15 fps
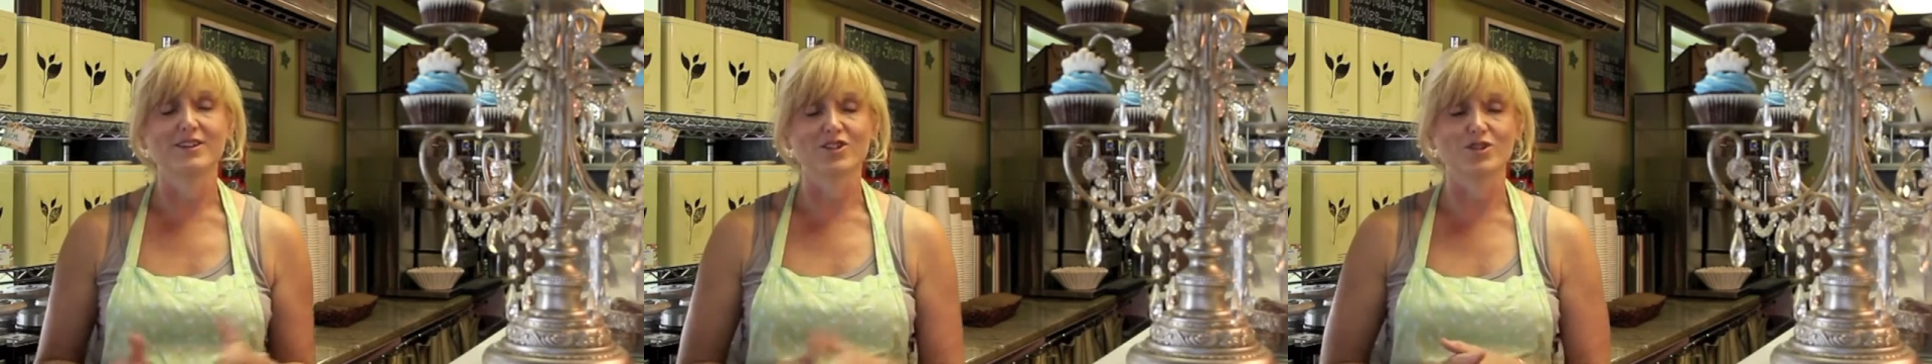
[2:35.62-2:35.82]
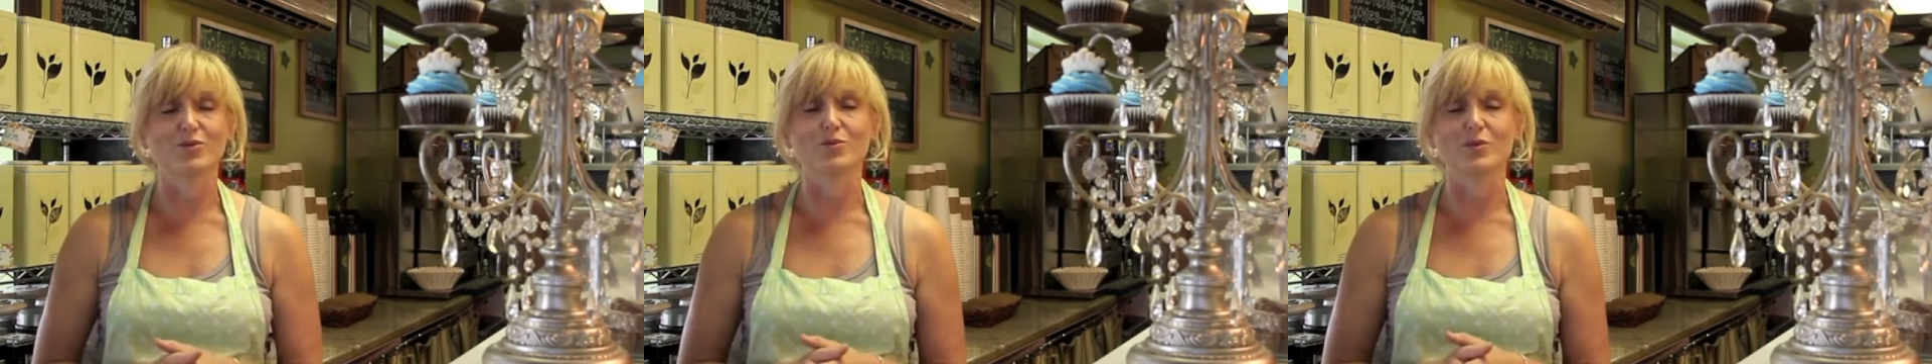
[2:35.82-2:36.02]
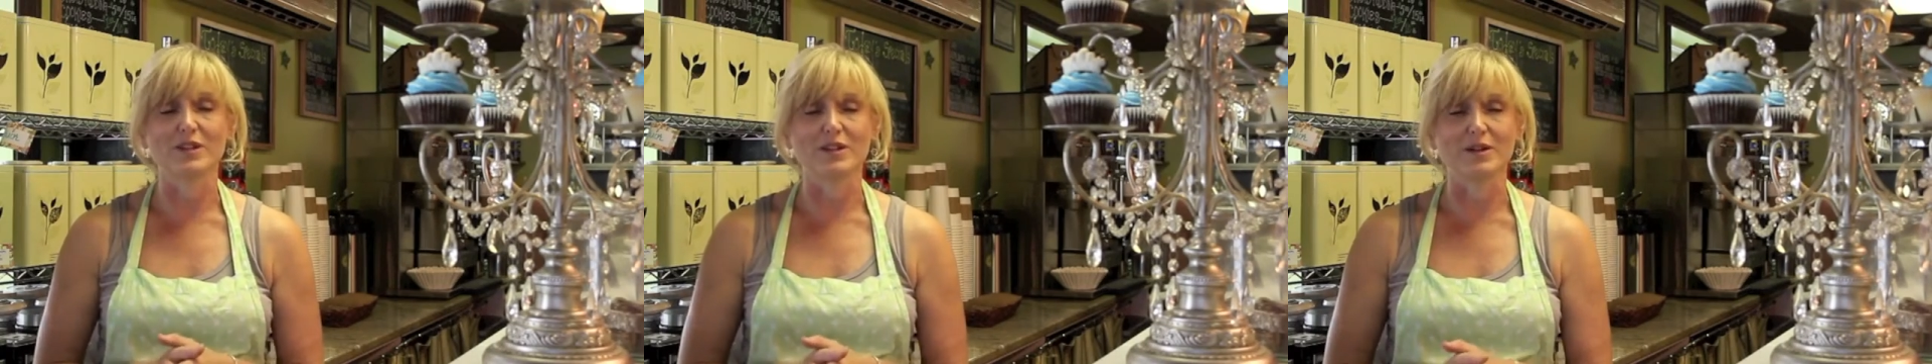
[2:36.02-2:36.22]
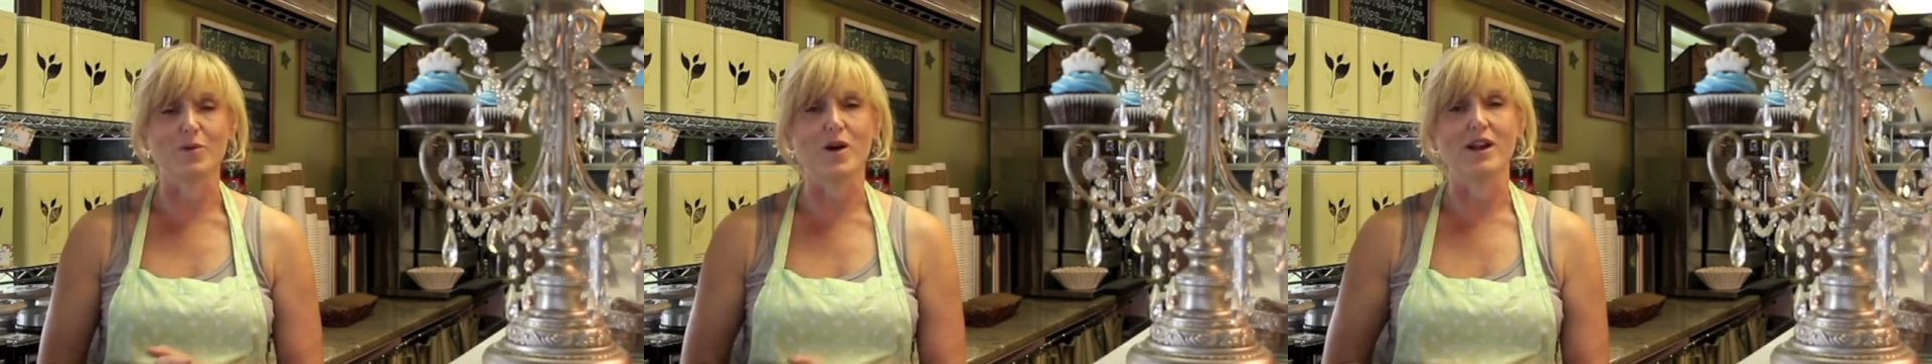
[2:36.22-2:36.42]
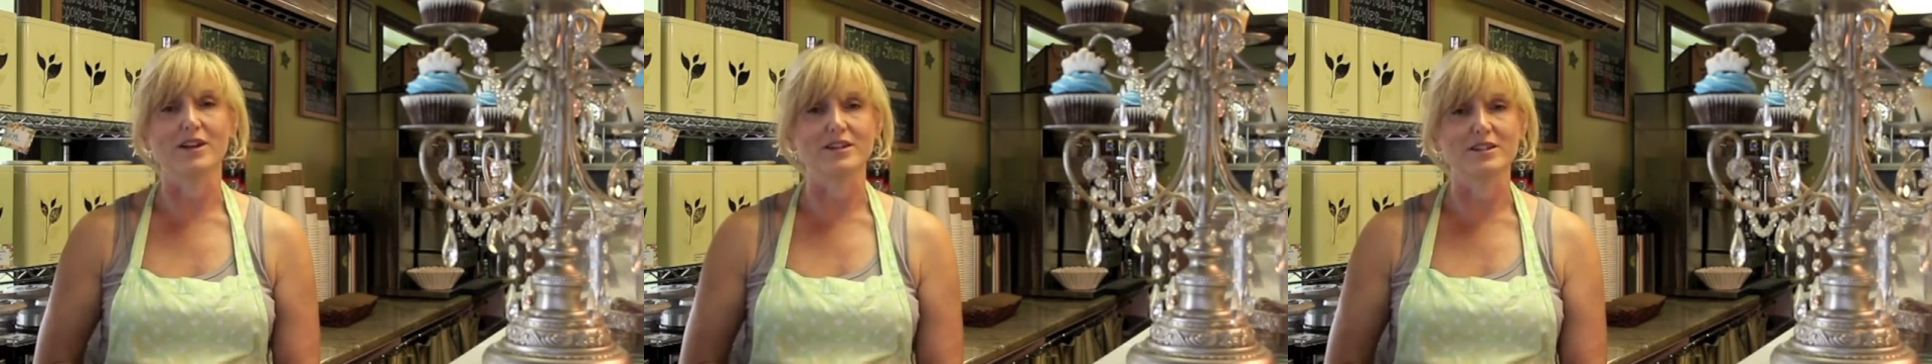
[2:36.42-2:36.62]
just really
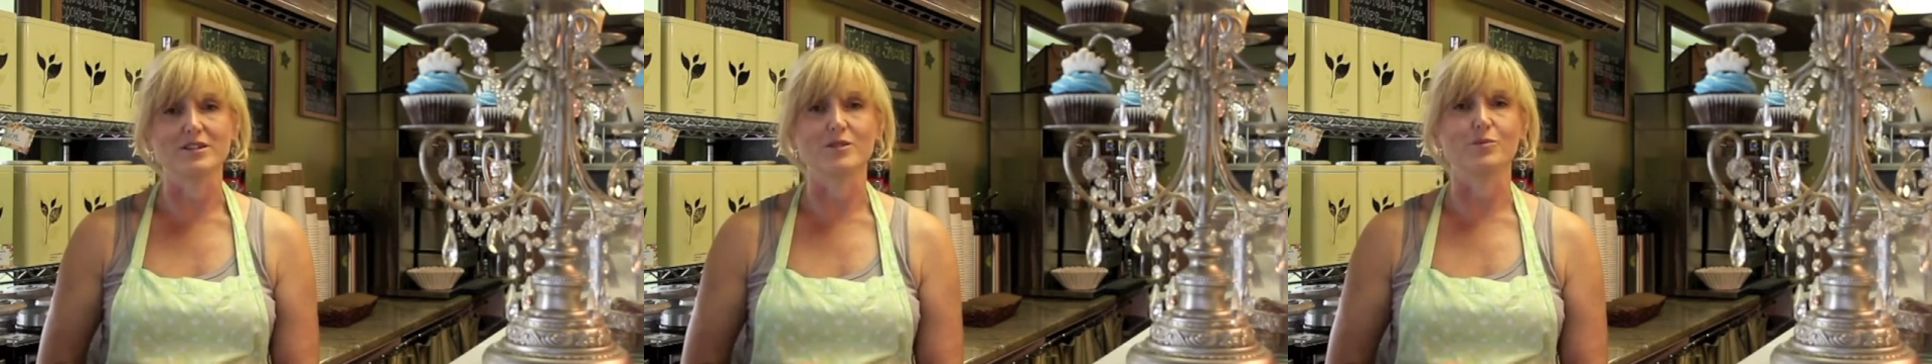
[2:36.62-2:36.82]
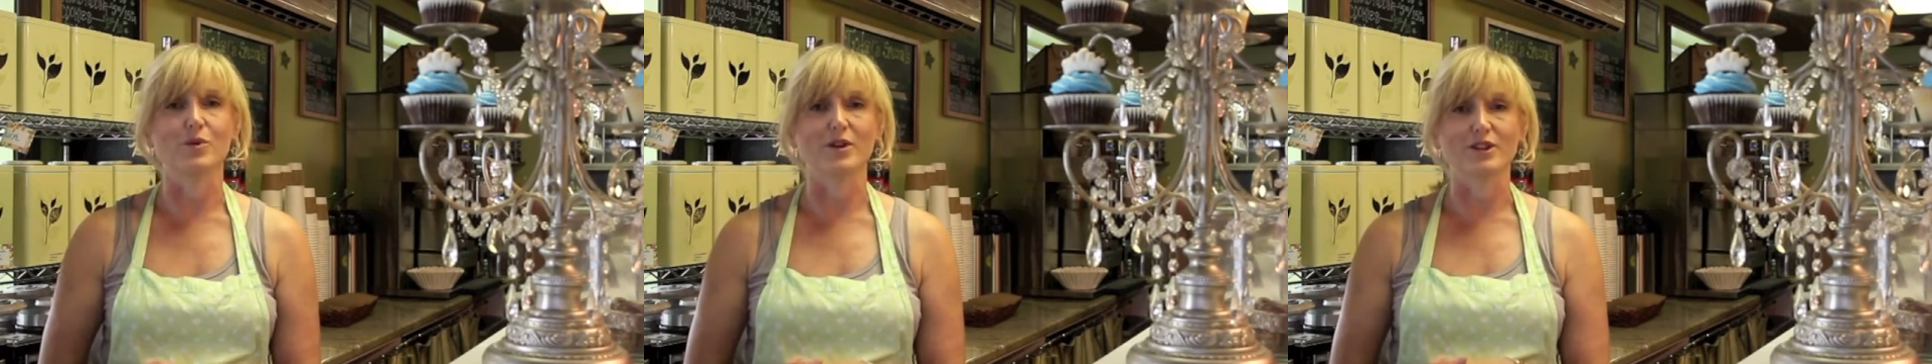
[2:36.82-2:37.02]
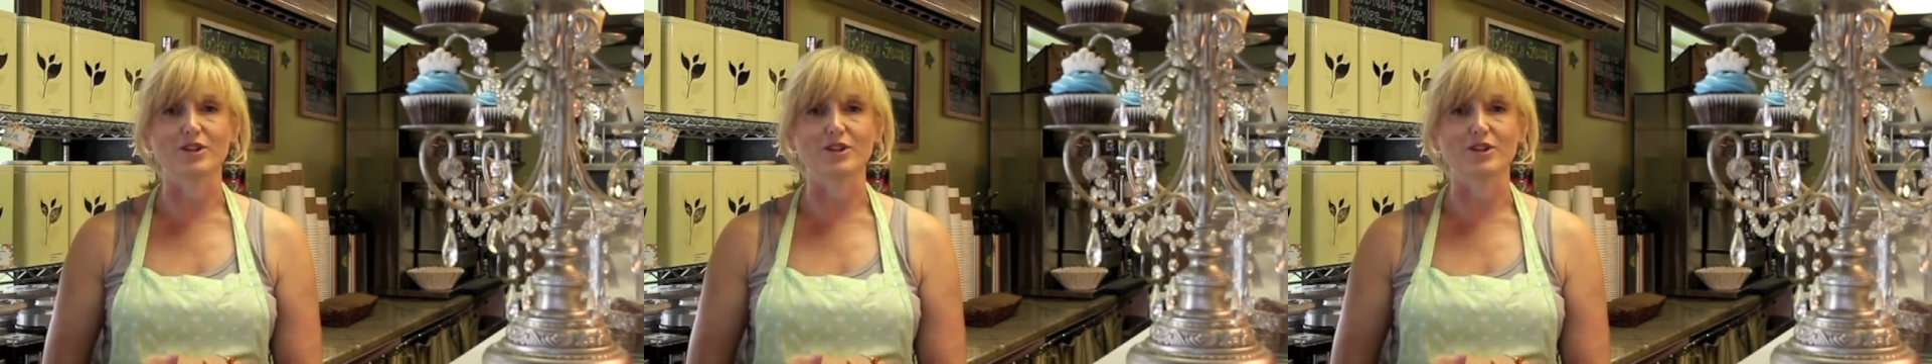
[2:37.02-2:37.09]
wanting to support